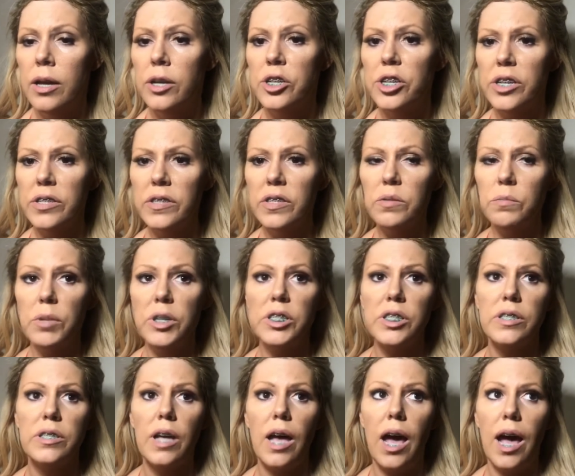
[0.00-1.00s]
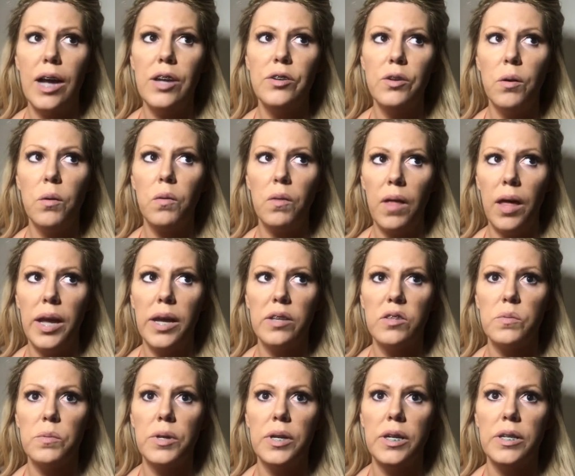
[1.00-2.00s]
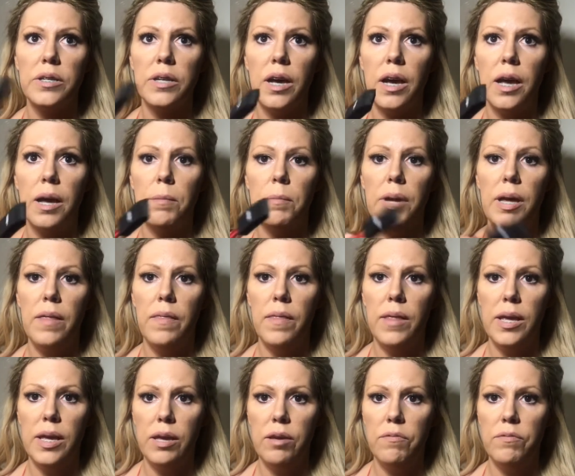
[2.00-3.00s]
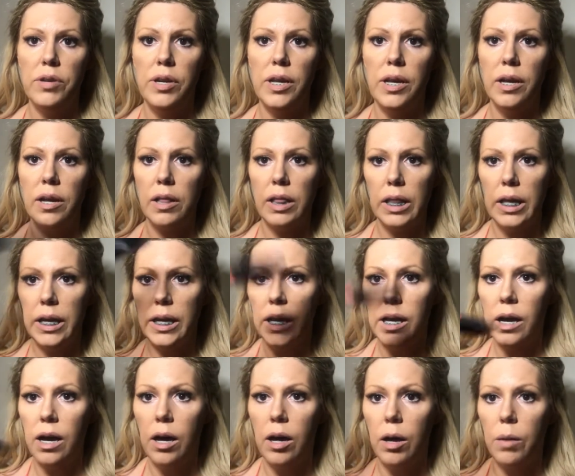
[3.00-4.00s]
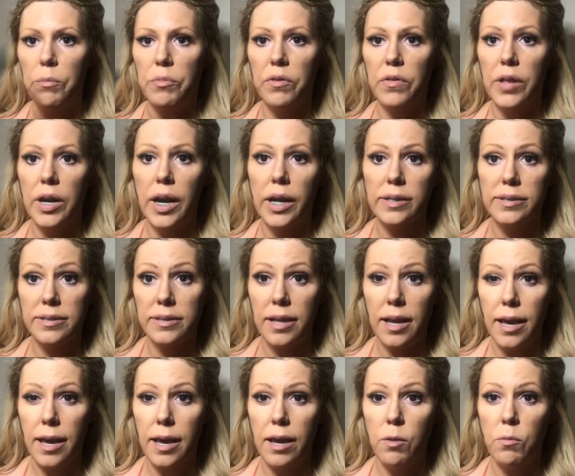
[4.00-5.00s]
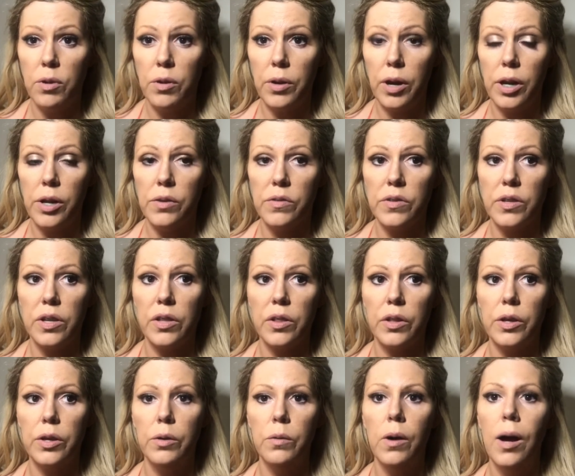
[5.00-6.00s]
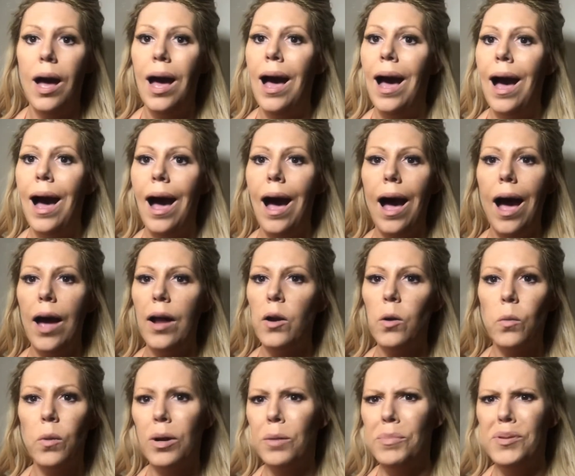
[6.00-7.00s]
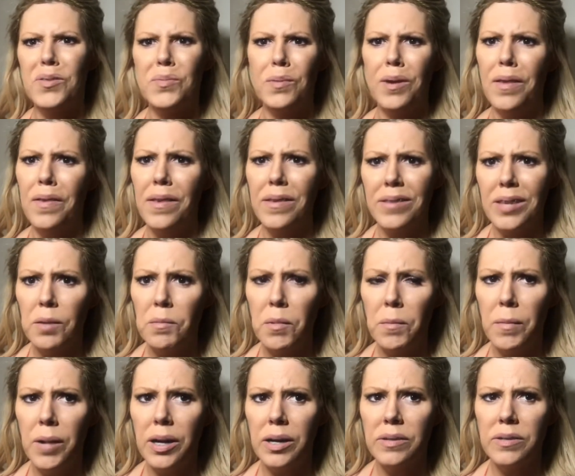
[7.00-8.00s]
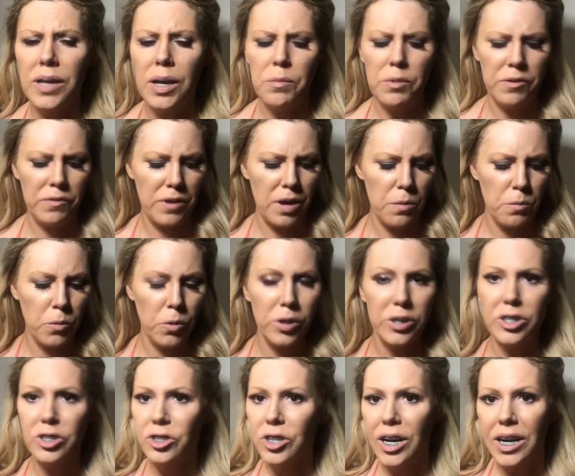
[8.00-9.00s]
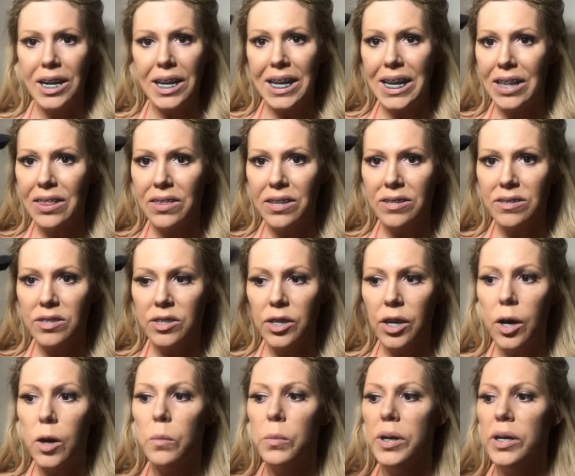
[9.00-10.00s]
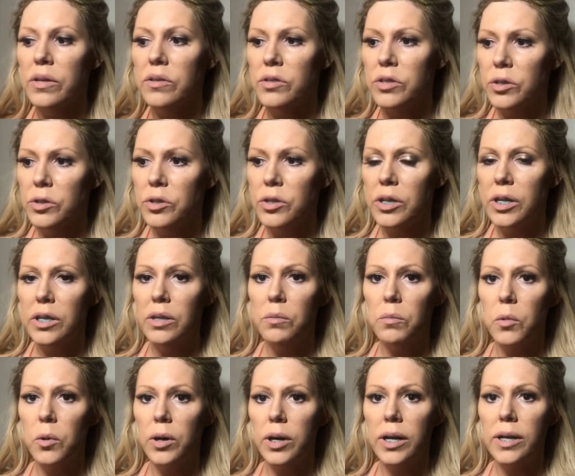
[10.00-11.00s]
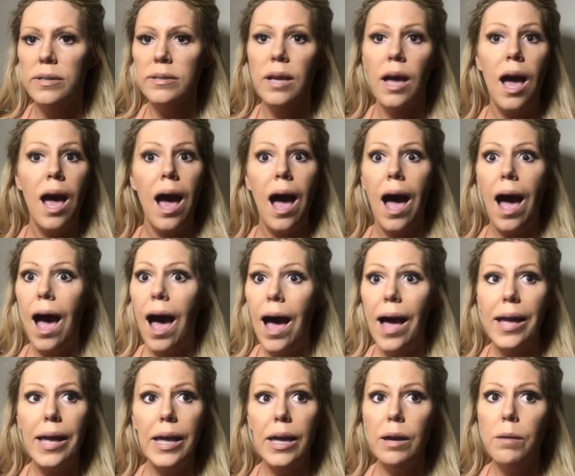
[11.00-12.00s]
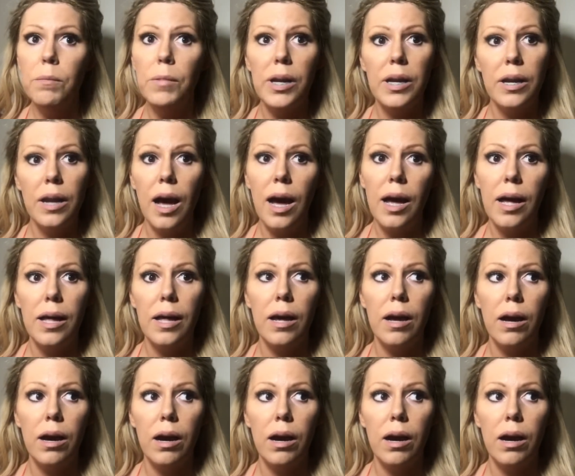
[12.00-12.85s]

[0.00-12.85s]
Just as much as I don't like spending time in the evening cleaning up for the next day when I use the glue, I don't want to be spending the same amount of time, if not more, just trying to get this to go, because usually in the mornings, I am not